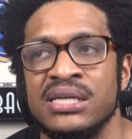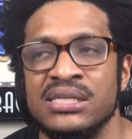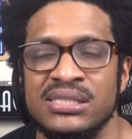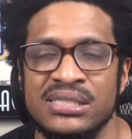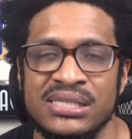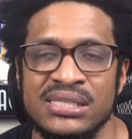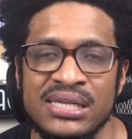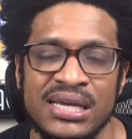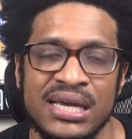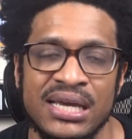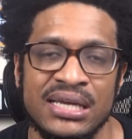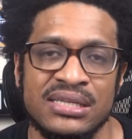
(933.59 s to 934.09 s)

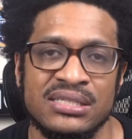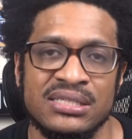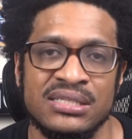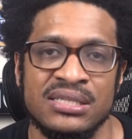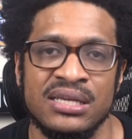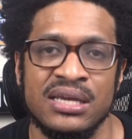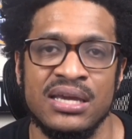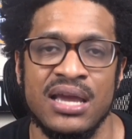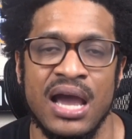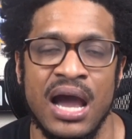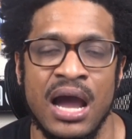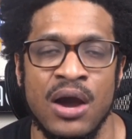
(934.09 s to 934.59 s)

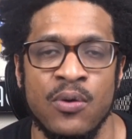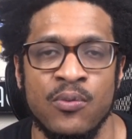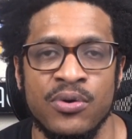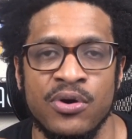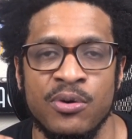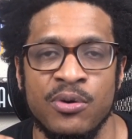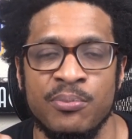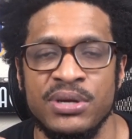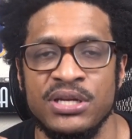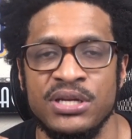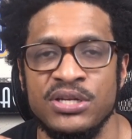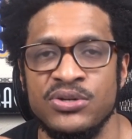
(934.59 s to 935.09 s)
CST, I
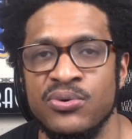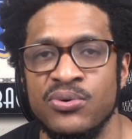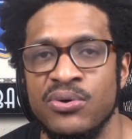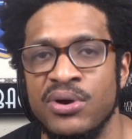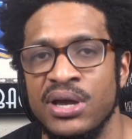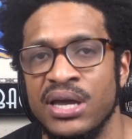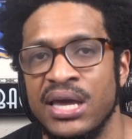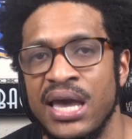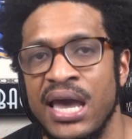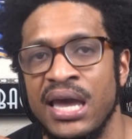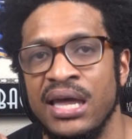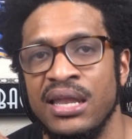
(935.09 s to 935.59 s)
will be
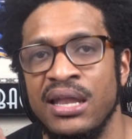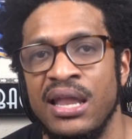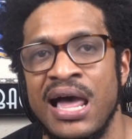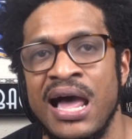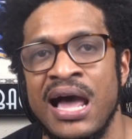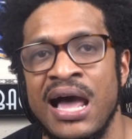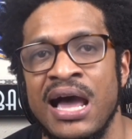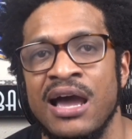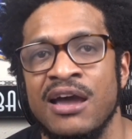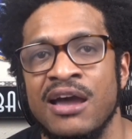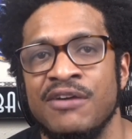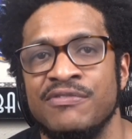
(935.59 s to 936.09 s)
doing a
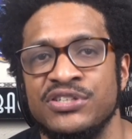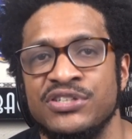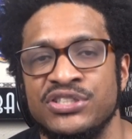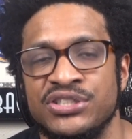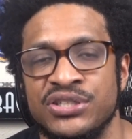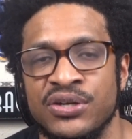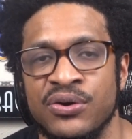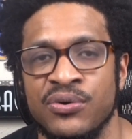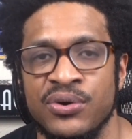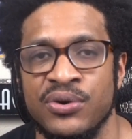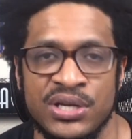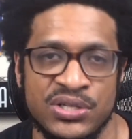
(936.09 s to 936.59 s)
live
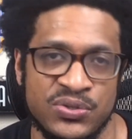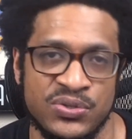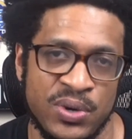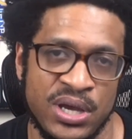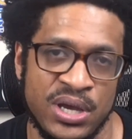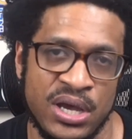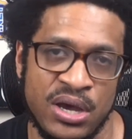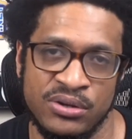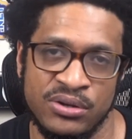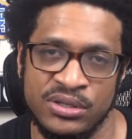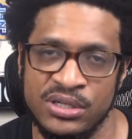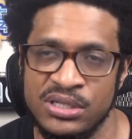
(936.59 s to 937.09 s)
show as
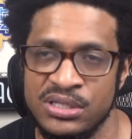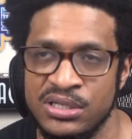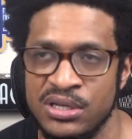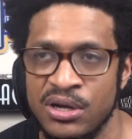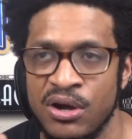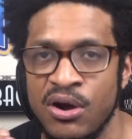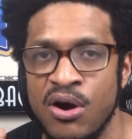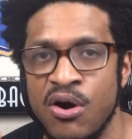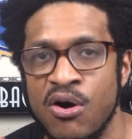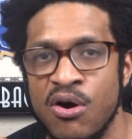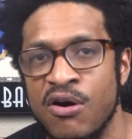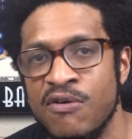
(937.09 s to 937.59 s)
well, just to
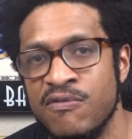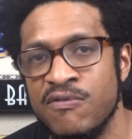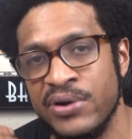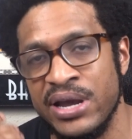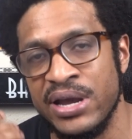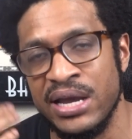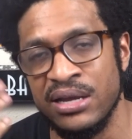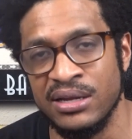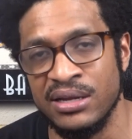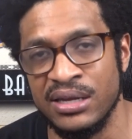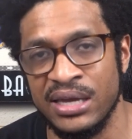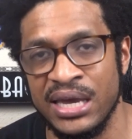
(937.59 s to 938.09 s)
go over
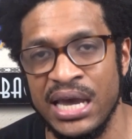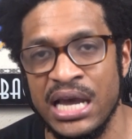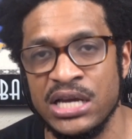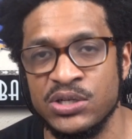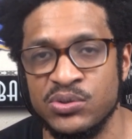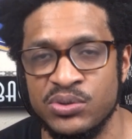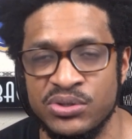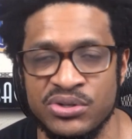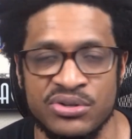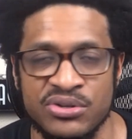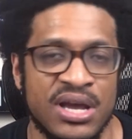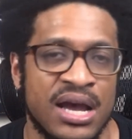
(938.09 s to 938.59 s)
and engage
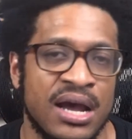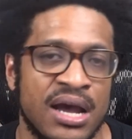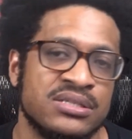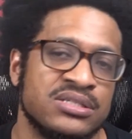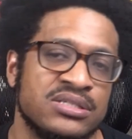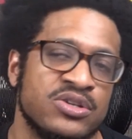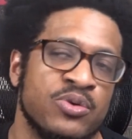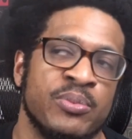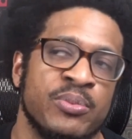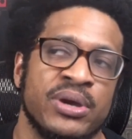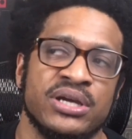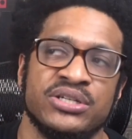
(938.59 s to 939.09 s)
with you
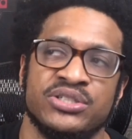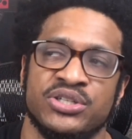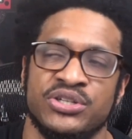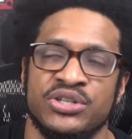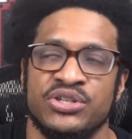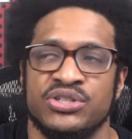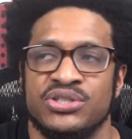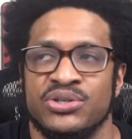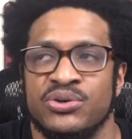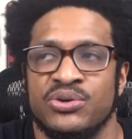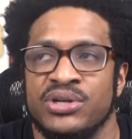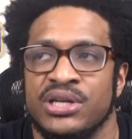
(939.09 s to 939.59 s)
guys. So make sure
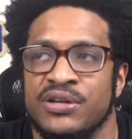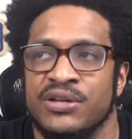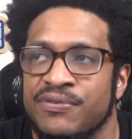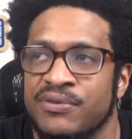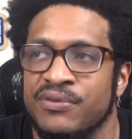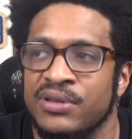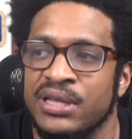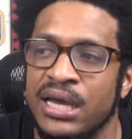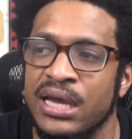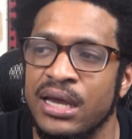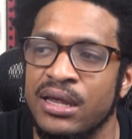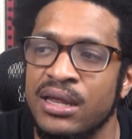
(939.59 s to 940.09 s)
you tune in
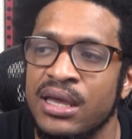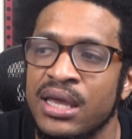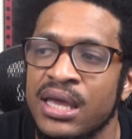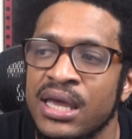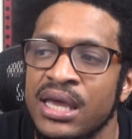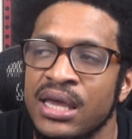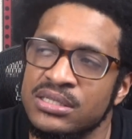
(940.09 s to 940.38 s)
for that.